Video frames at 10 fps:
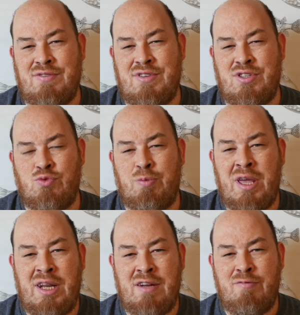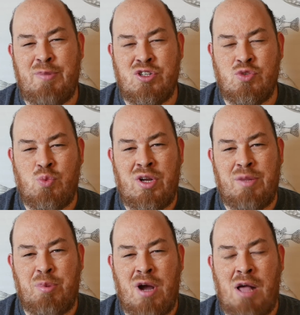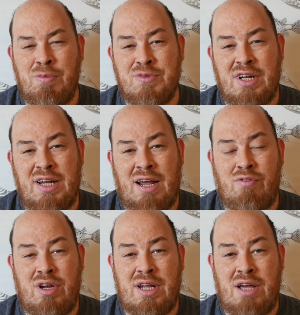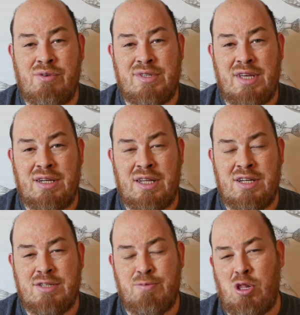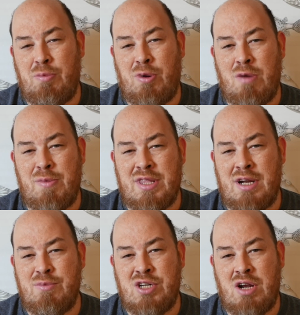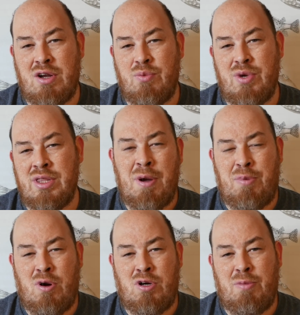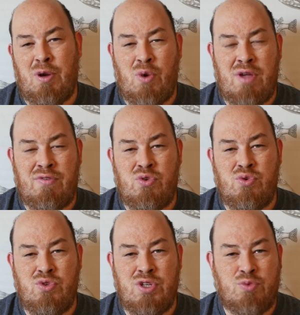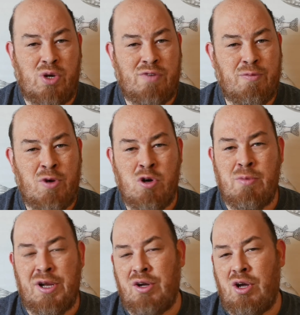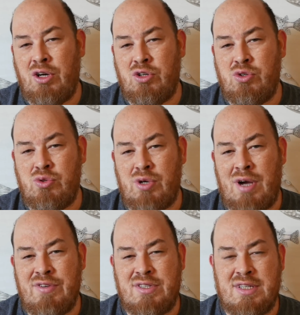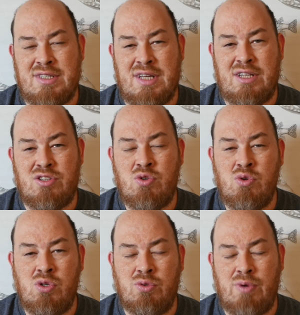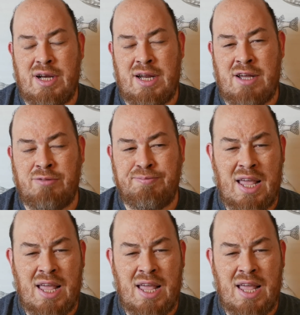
This is repetitive, but just one of the problems that I have right now is that in a small apartment that I'm sharing with my partner, my wife, who is working from home, my daughter, who obviously is not in school right now,